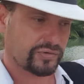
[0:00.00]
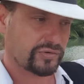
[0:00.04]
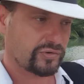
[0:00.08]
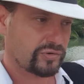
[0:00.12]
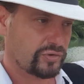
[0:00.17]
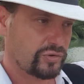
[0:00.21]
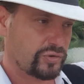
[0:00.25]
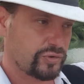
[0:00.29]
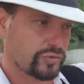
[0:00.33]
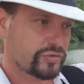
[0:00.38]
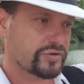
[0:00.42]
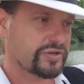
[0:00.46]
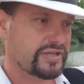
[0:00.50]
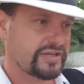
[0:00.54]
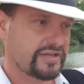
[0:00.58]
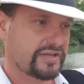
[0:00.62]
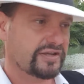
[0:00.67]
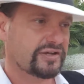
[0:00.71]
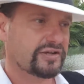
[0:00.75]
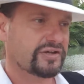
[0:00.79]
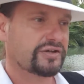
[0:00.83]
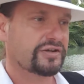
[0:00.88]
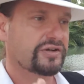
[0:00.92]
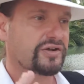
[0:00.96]

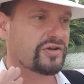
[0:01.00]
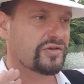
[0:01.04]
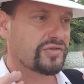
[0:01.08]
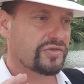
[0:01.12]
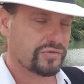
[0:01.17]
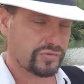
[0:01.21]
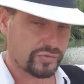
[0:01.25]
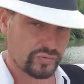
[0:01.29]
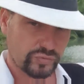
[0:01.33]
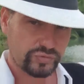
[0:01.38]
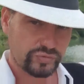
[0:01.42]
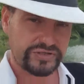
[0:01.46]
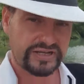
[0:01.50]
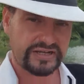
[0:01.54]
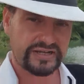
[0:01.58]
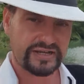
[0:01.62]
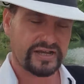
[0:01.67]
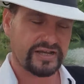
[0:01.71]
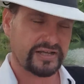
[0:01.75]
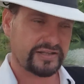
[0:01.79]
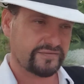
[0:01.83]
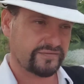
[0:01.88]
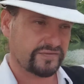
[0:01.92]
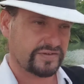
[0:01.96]
looking through the
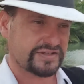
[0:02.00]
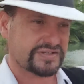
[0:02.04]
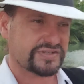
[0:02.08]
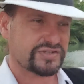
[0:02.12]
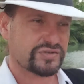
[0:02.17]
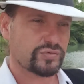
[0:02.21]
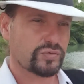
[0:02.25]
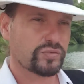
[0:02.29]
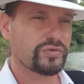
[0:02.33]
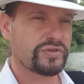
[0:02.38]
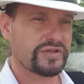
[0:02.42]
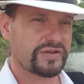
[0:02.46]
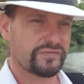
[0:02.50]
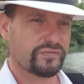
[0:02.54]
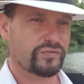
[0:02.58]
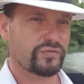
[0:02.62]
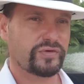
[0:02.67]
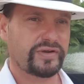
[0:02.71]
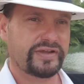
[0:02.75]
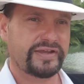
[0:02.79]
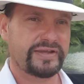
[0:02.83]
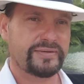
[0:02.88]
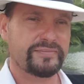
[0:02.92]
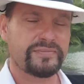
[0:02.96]
canvas, through the
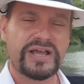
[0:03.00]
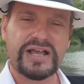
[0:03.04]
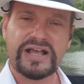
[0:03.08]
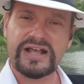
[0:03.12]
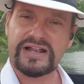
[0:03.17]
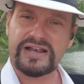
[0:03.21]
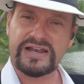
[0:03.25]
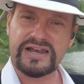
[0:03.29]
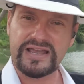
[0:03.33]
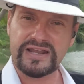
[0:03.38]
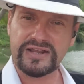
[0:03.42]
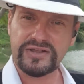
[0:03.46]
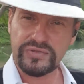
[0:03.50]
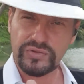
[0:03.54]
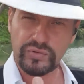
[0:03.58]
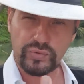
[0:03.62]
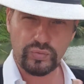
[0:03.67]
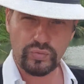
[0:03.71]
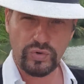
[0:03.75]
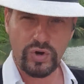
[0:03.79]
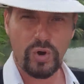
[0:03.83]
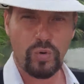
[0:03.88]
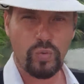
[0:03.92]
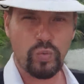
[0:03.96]
frame, like
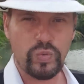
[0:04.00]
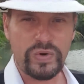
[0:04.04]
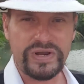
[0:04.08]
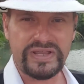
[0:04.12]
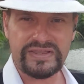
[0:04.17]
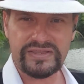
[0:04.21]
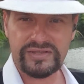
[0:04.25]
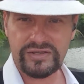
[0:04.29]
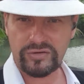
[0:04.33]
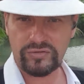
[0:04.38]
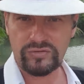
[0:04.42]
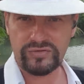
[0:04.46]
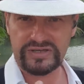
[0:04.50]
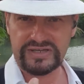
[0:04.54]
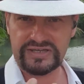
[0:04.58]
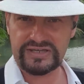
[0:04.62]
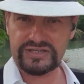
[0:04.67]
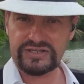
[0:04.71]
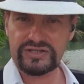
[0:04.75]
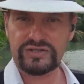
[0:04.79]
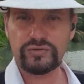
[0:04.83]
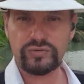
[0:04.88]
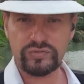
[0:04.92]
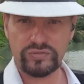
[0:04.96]
through a window
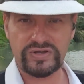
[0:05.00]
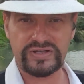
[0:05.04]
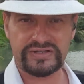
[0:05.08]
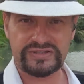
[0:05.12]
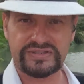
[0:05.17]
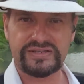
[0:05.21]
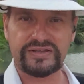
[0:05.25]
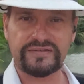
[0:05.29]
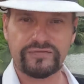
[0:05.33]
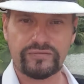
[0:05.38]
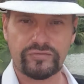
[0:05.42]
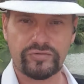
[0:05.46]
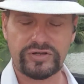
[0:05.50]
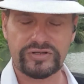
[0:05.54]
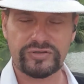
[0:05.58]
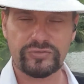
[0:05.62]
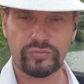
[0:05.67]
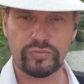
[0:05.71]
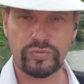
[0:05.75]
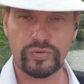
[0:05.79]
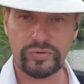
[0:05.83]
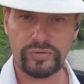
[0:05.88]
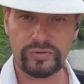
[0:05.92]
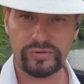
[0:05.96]
into a different
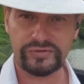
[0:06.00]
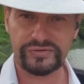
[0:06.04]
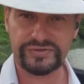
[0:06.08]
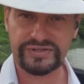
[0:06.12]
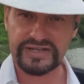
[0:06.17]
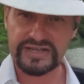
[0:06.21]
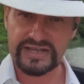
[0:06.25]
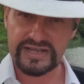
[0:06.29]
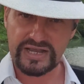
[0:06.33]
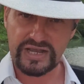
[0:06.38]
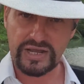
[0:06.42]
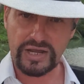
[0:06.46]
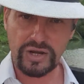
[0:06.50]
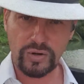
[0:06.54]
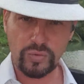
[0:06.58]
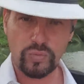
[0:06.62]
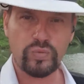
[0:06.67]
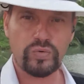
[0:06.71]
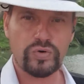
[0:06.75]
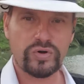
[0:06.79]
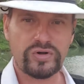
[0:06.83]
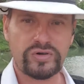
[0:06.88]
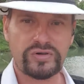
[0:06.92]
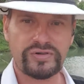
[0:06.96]
world, a
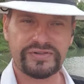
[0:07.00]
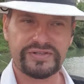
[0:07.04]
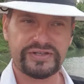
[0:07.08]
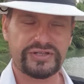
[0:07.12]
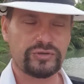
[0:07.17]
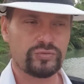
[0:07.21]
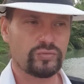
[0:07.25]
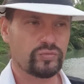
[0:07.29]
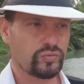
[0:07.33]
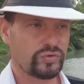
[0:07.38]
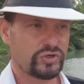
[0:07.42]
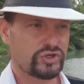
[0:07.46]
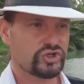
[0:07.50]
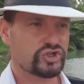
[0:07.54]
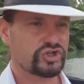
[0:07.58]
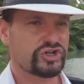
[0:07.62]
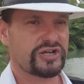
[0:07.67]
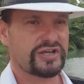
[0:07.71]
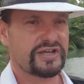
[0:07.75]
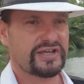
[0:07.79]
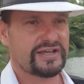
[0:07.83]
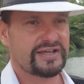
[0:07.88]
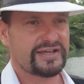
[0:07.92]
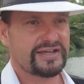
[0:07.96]
world in which
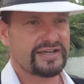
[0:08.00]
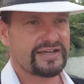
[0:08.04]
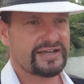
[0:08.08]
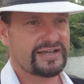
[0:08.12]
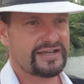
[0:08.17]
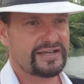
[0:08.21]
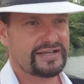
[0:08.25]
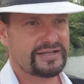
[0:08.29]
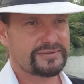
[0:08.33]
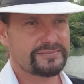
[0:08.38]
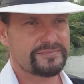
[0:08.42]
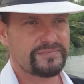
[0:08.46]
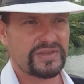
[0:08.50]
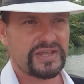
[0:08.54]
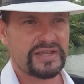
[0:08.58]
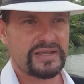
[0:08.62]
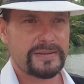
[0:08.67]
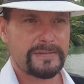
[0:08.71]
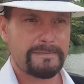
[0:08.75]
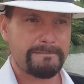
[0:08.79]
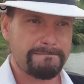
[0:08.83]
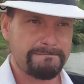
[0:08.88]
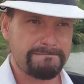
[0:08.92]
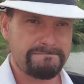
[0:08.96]

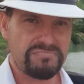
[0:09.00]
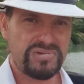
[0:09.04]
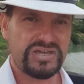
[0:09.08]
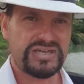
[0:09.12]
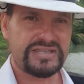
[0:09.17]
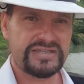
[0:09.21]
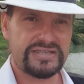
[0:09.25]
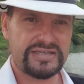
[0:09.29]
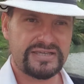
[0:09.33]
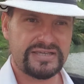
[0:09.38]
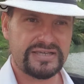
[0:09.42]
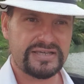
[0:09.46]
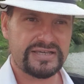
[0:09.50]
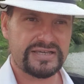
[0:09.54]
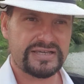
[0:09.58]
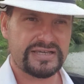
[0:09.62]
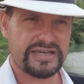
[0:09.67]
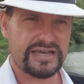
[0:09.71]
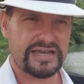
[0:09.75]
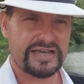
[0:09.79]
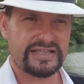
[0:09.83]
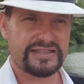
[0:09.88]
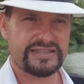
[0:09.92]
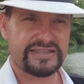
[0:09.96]
meaning
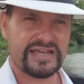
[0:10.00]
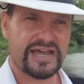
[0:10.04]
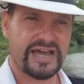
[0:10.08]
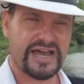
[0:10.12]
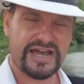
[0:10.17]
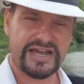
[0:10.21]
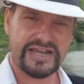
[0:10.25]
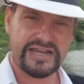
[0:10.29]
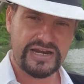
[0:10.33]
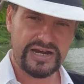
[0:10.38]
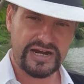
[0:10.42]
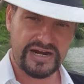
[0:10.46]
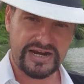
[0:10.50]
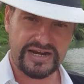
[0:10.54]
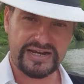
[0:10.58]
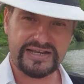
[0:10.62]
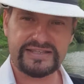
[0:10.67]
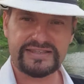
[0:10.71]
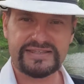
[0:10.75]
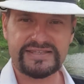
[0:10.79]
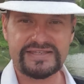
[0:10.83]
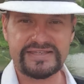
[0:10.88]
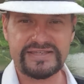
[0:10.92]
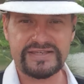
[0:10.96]
and higher
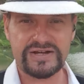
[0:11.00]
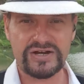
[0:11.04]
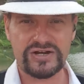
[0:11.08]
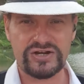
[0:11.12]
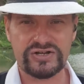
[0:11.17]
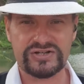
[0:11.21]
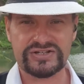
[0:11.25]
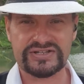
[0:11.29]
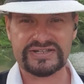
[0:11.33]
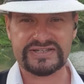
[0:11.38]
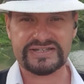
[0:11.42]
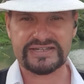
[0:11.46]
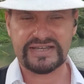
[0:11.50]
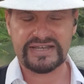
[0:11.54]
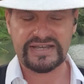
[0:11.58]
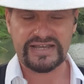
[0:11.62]
ideas